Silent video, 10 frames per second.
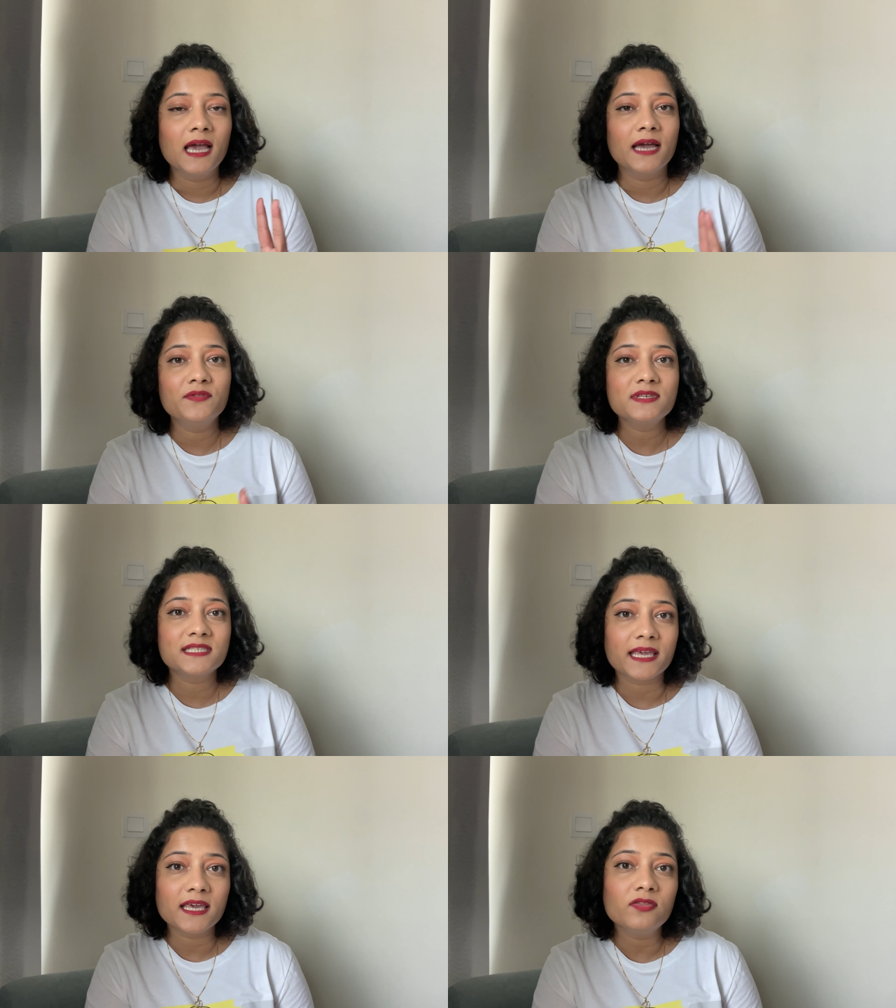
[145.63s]
And the
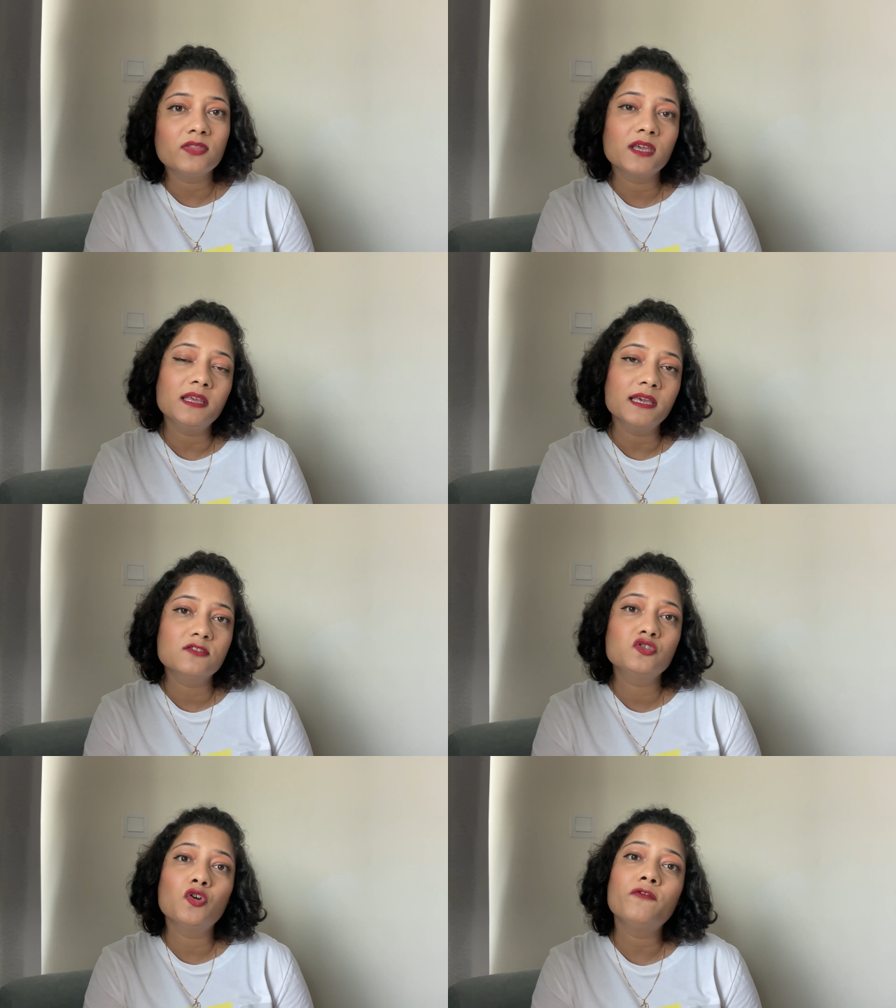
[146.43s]
second thing
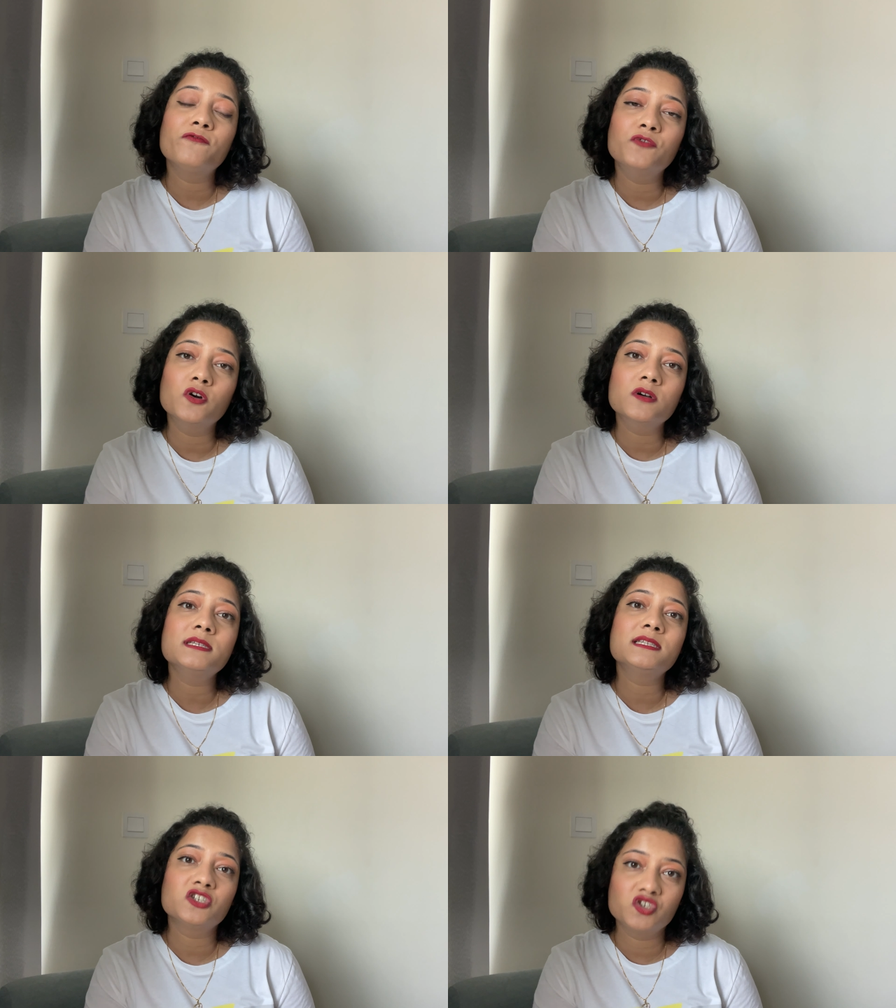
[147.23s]
is your
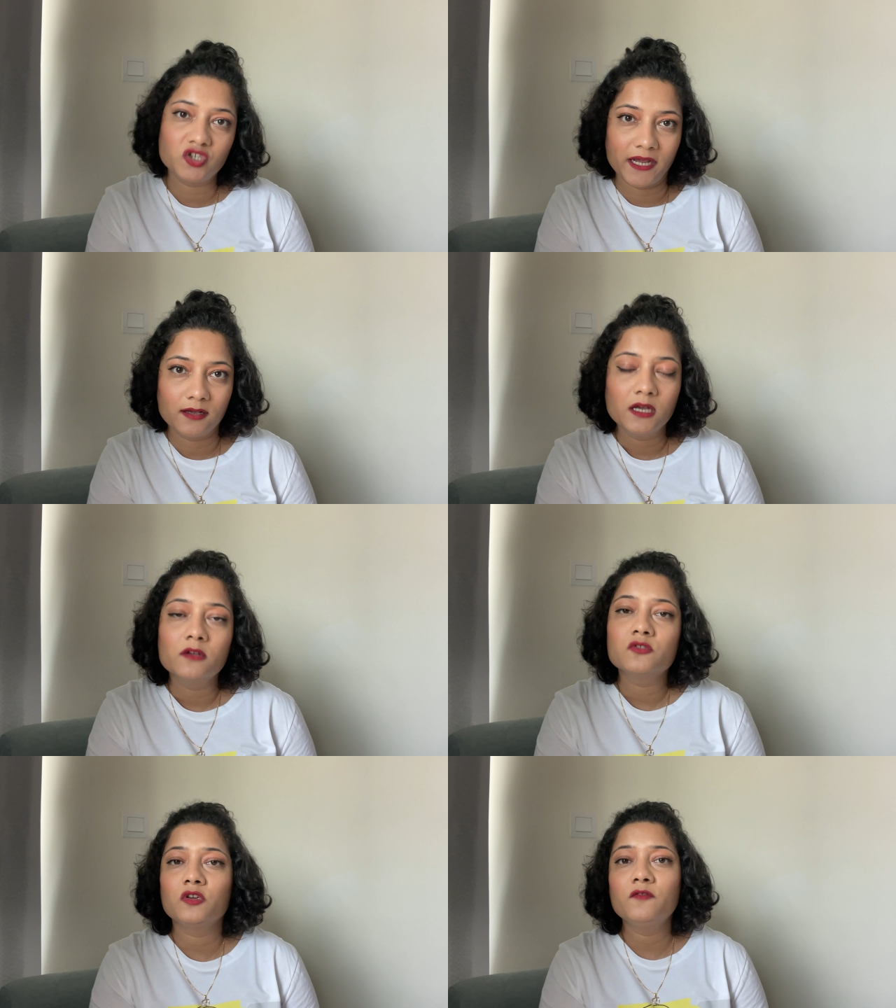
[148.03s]
first cheque.
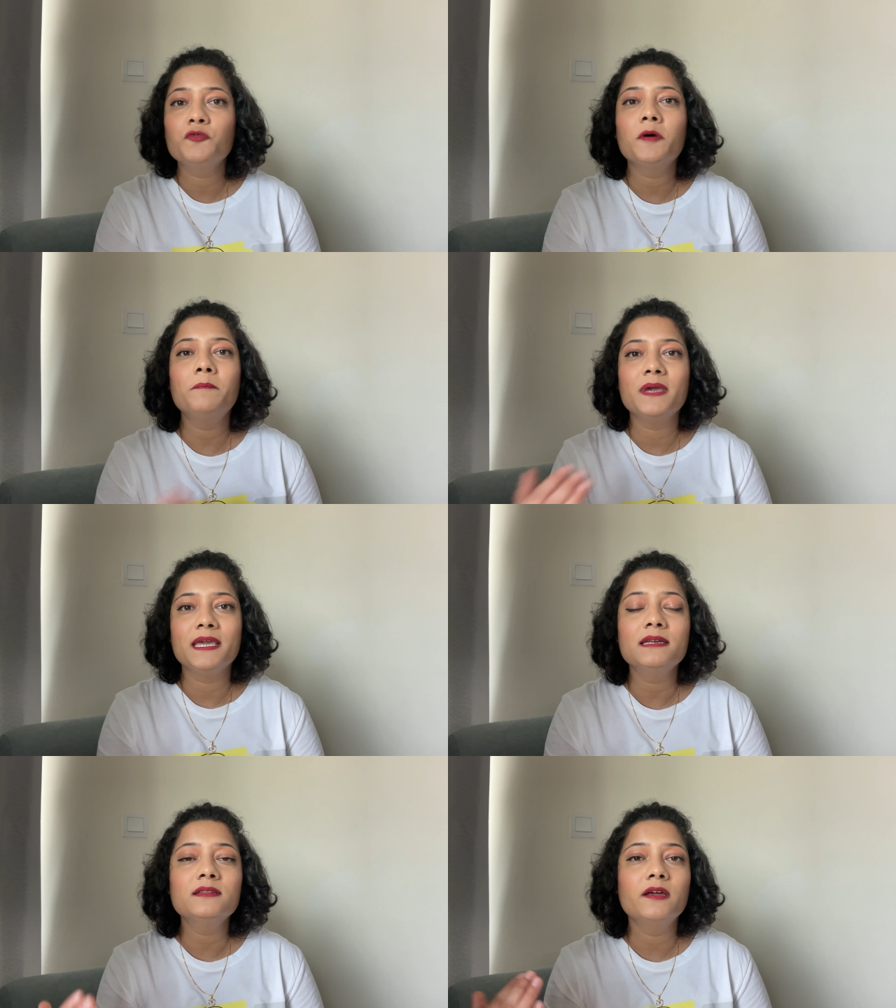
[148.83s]
So if you are
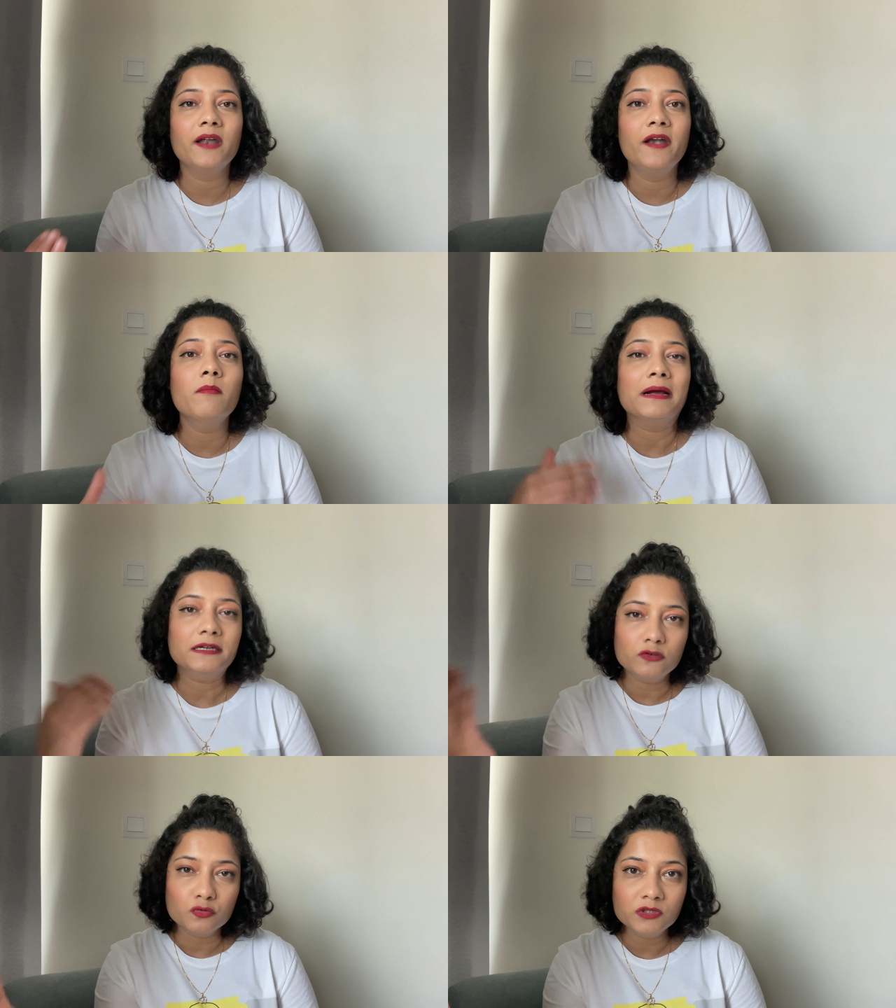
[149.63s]
paying the rent by
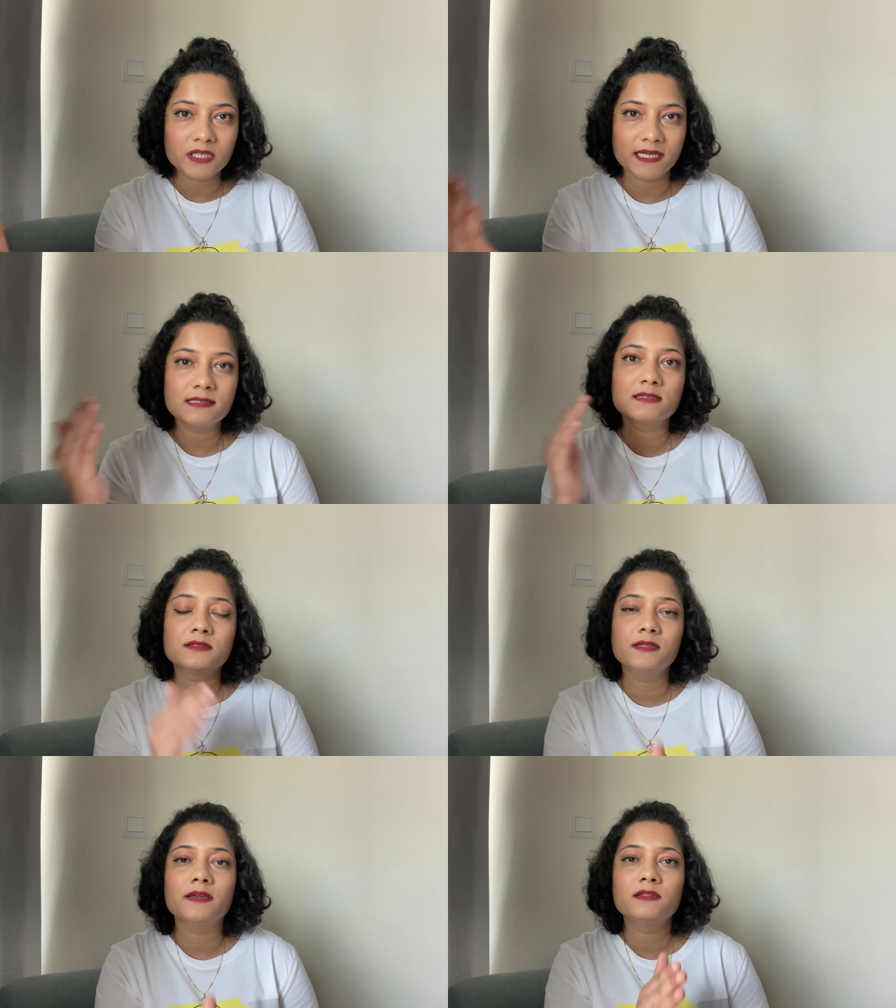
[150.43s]
2 cheques,
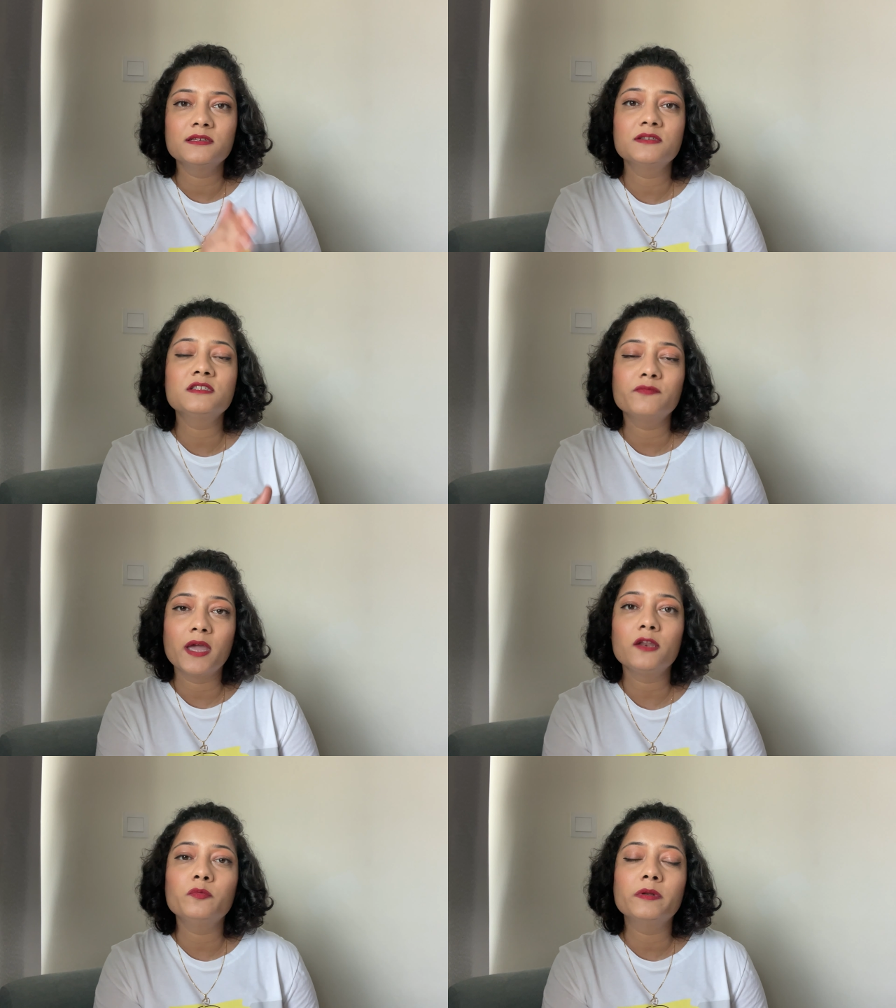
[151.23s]
this is where
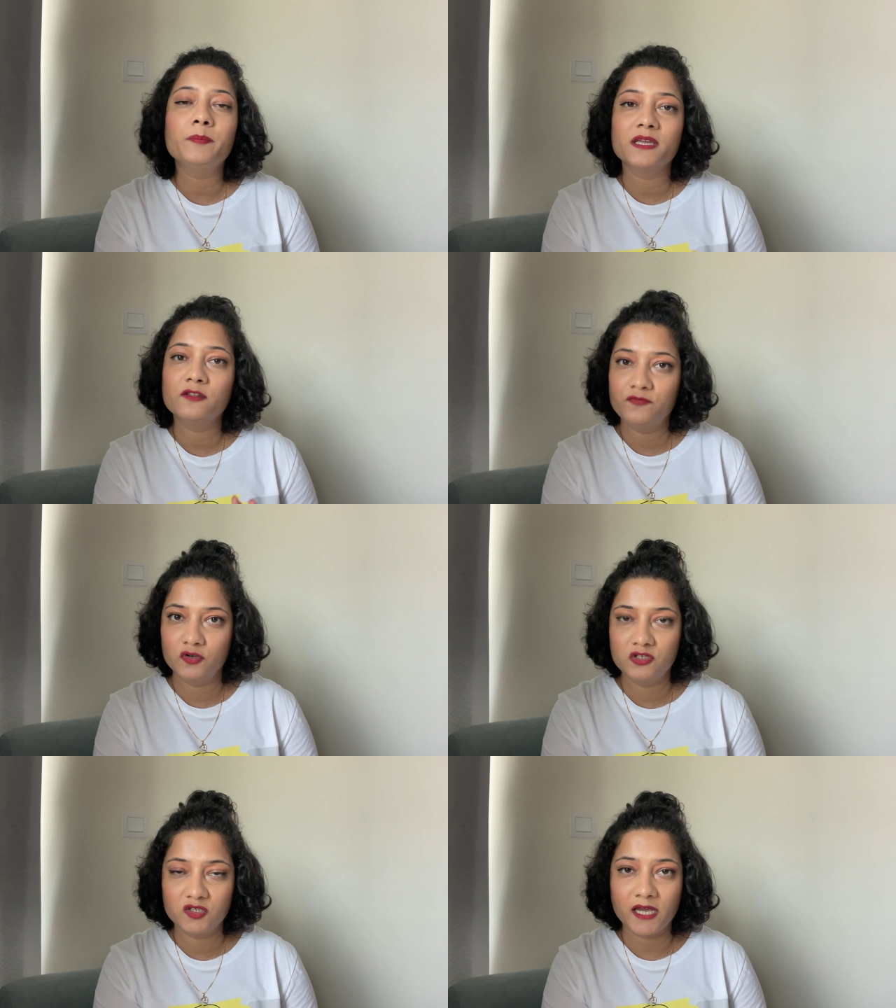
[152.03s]
you will pay the
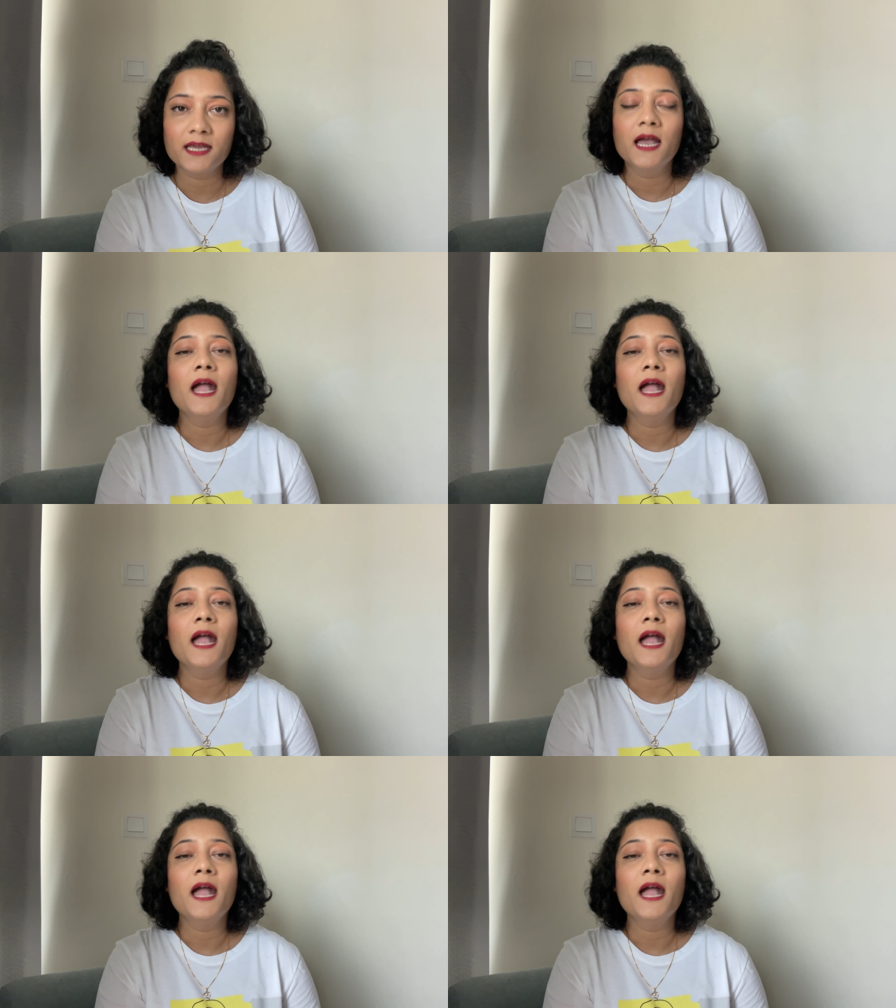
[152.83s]
first cheque.